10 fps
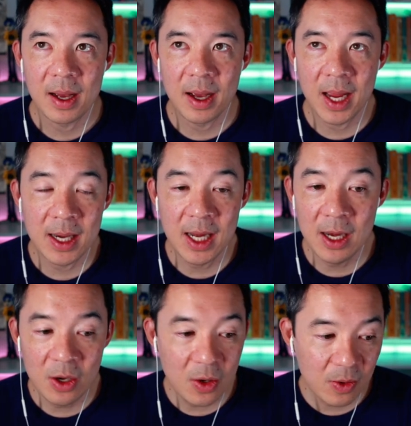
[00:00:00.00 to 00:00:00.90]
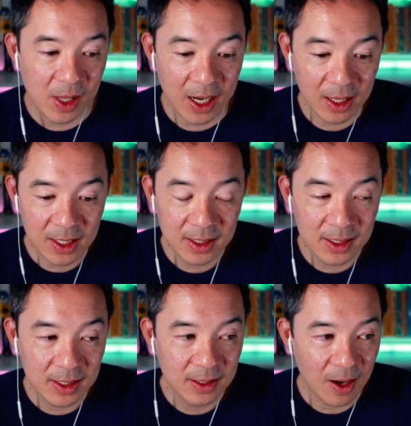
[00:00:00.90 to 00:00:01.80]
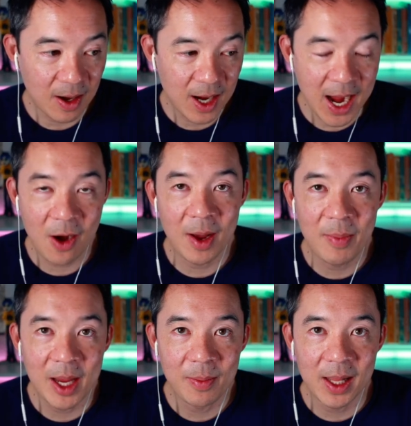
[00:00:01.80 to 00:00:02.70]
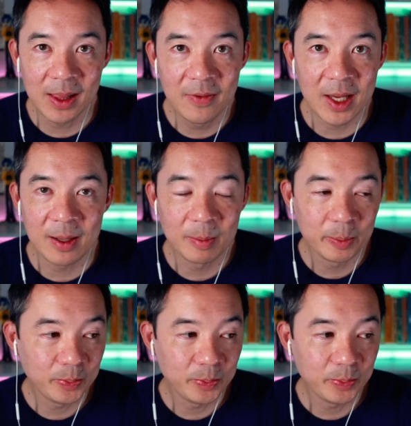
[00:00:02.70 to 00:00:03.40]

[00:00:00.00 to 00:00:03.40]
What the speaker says: And he knew, like, this is how I make my living.